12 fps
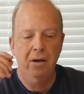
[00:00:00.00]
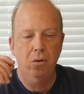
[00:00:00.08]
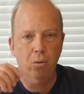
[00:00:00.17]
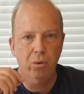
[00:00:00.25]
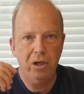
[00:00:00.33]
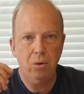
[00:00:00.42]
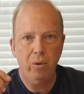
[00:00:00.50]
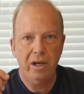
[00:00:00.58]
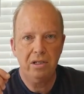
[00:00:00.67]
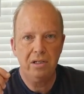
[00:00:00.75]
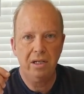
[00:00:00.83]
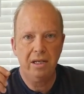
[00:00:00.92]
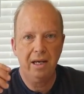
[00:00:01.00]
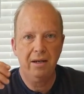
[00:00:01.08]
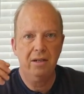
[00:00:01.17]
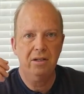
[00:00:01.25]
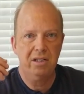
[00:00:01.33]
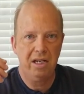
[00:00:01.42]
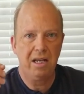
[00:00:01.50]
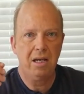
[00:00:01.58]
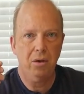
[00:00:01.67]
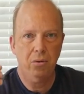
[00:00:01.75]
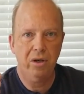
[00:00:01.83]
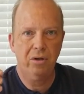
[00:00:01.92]
Real ways to get
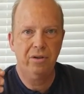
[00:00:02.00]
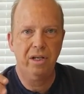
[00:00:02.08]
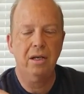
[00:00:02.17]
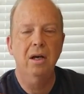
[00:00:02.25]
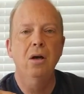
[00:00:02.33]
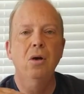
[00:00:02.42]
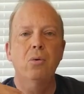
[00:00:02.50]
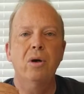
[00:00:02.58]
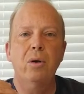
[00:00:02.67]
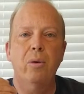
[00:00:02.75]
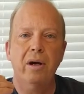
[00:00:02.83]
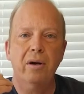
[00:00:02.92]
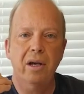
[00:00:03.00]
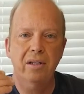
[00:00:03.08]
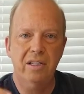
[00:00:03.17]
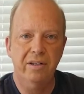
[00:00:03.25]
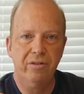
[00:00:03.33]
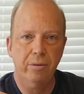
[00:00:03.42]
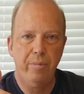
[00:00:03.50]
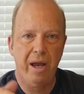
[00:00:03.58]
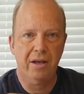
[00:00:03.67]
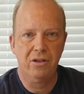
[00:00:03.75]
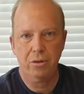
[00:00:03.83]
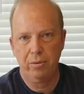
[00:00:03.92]
stinking wealthy require a different
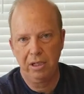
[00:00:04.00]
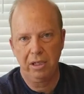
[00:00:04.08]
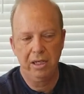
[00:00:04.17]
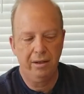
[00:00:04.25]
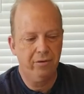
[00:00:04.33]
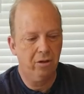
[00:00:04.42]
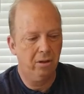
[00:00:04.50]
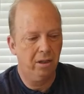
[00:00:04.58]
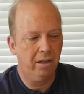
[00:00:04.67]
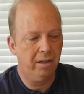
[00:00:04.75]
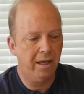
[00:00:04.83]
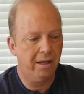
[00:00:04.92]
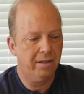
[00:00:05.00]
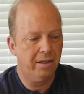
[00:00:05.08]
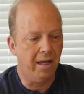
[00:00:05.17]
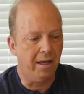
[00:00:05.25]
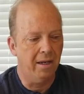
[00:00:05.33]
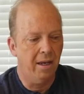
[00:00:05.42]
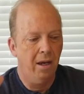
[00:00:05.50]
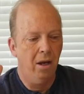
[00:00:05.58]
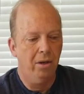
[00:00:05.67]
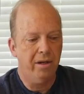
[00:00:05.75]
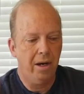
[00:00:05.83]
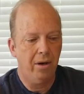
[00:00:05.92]
path. So we're going to cover a lot of that today.
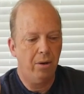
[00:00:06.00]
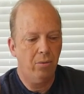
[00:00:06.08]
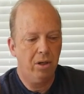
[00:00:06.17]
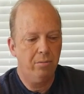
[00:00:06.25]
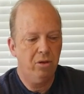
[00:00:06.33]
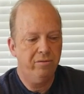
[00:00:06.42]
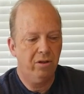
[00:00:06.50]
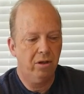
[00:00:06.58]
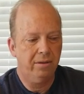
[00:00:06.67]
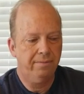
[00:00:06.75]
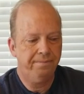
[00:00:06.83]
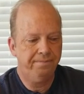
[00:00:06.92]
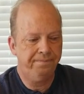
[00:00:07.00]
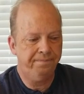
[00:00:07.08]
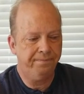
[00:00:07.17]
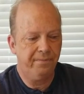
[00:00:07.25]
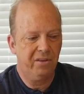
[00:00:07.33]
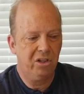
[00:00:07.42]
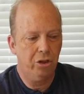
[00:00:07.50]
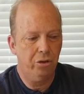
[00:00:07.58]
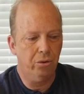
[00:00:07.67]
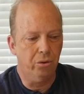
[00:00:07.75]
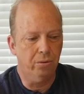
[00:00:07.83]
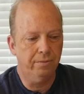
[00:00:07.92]
Now I want to move on
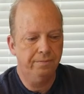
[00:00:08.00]
to